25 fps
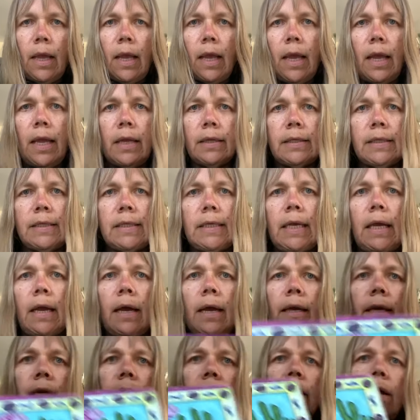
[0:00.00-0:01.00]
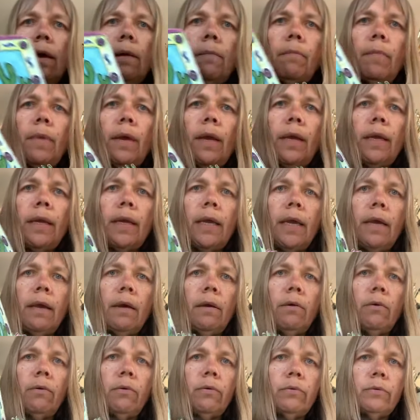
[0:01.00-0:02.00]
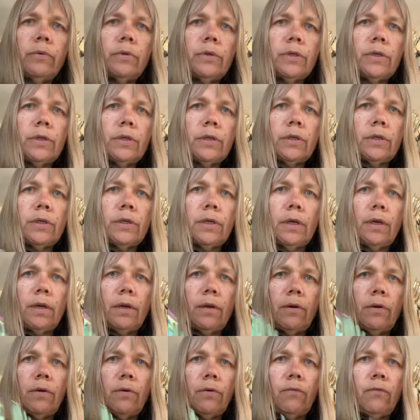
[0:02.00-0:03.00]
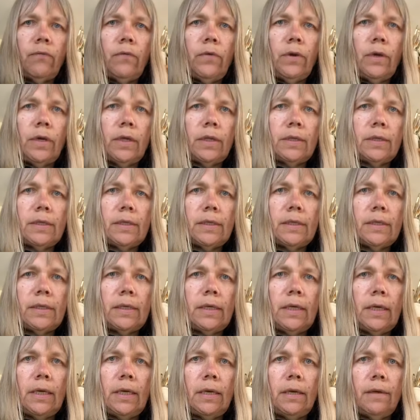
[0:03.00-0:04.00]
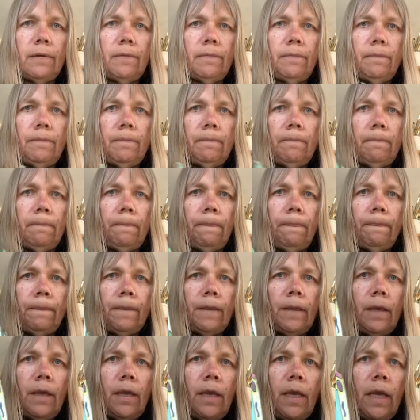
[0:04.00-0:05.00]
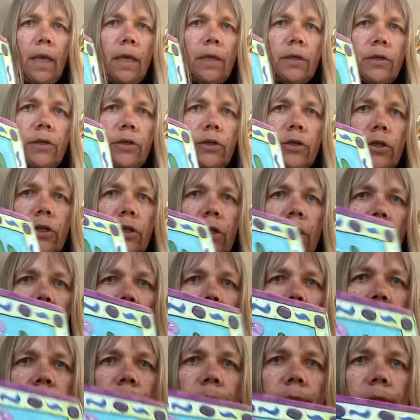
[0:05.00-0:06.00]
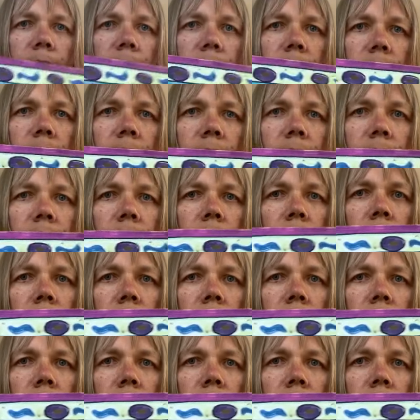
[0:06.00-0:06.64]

And see, I cut mine out, I don't know if you can see it, into shapes.